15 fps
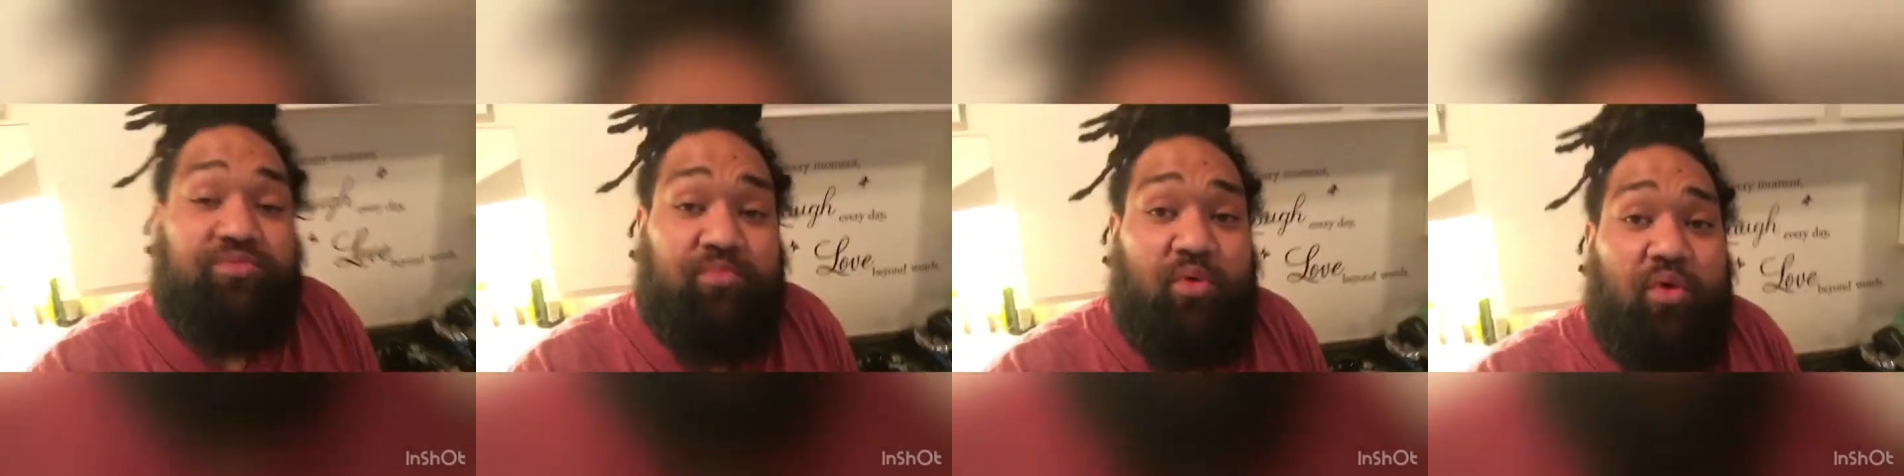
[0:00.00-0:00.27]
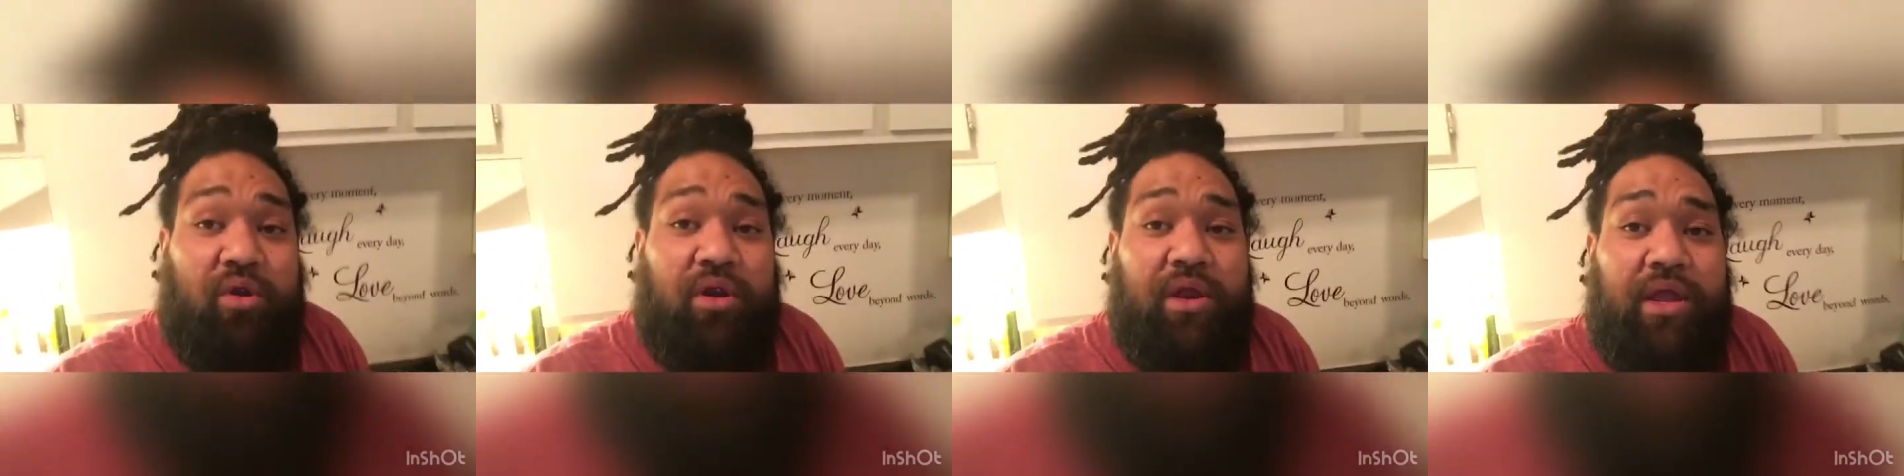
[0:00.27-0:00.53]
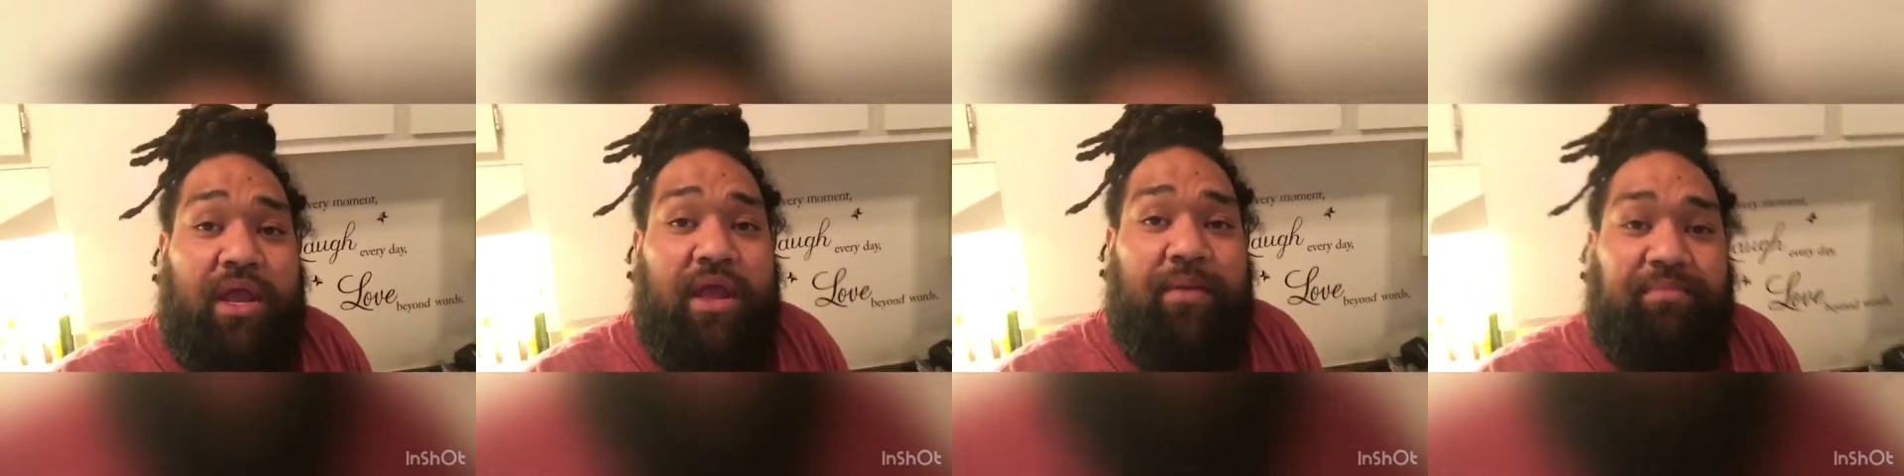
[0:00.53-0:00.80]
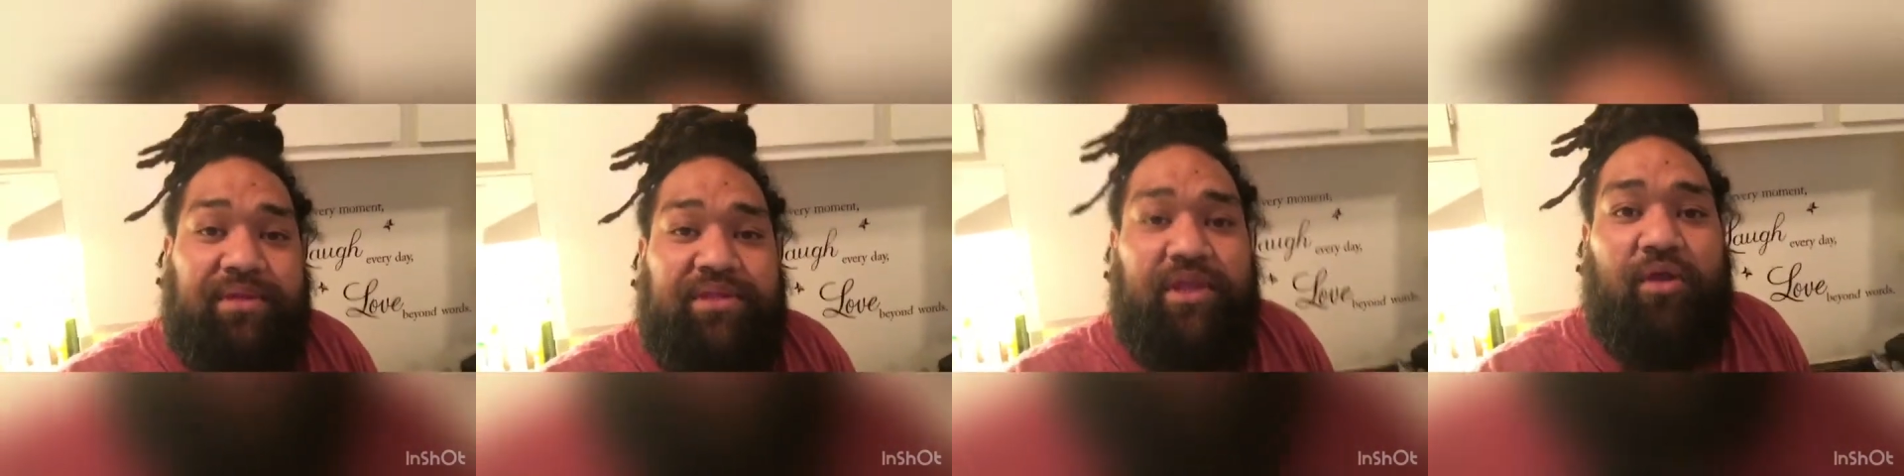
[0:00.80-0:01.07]
more,
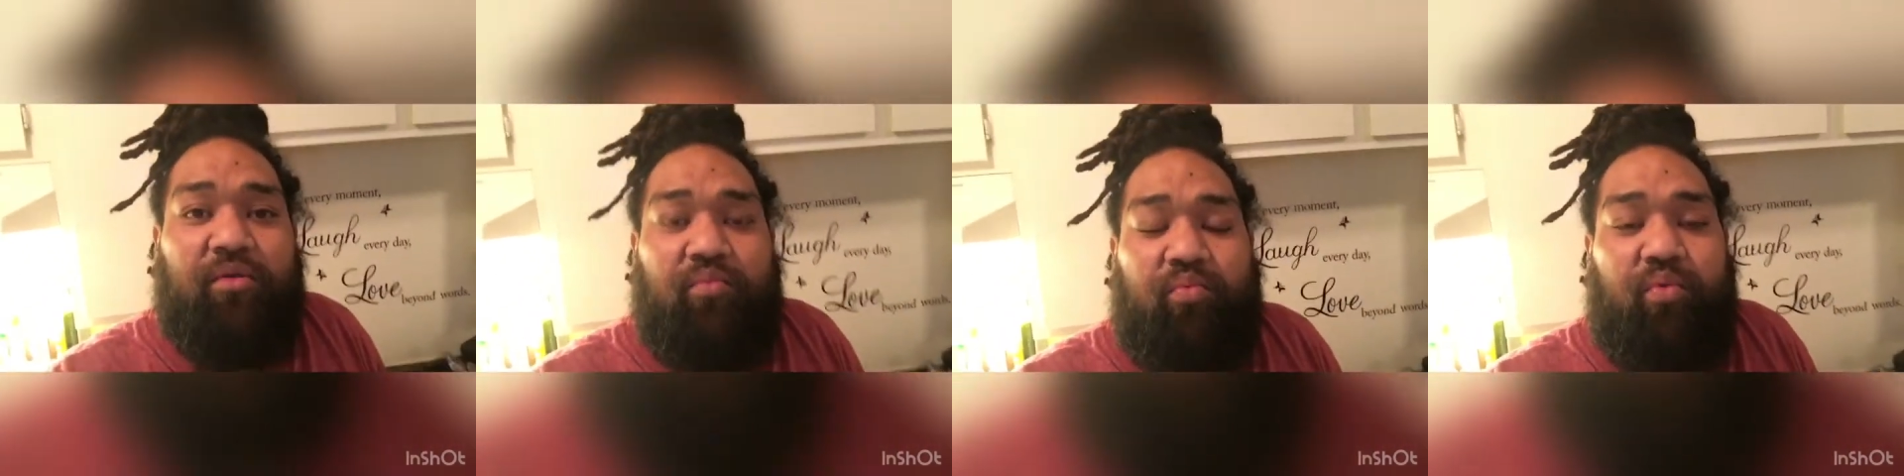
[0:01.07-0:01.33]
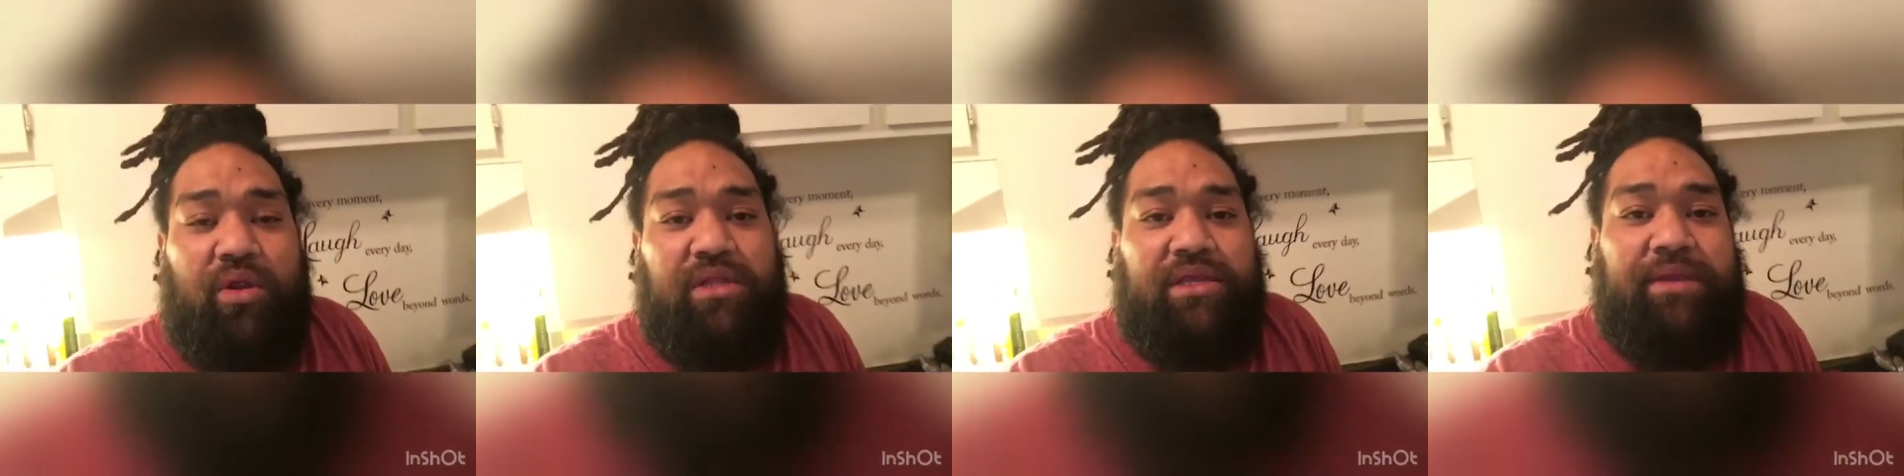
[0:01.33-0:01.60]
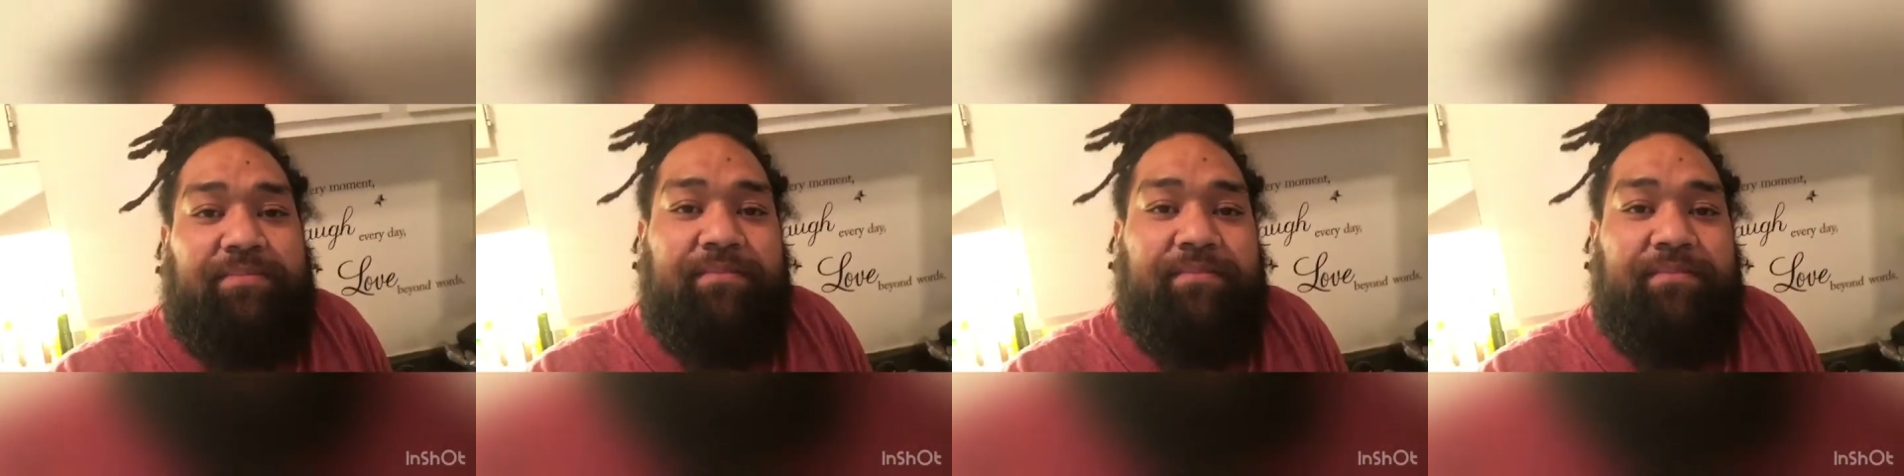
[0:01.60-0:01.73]
but they're really